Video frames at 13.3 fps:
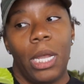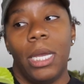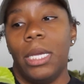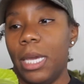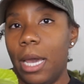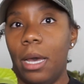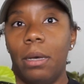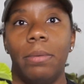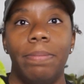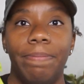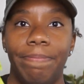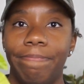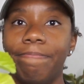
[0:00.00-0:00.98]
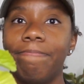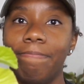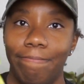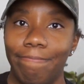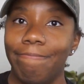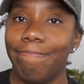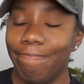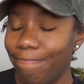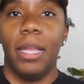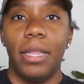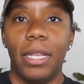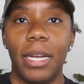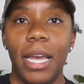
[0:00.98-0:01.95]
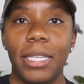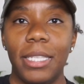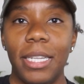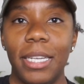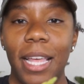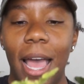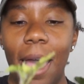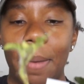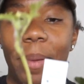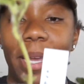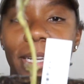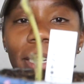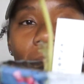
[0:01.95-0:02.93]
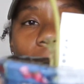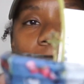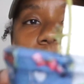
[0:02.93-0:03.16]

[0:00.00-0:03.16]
Yeah. The next thing that I picked up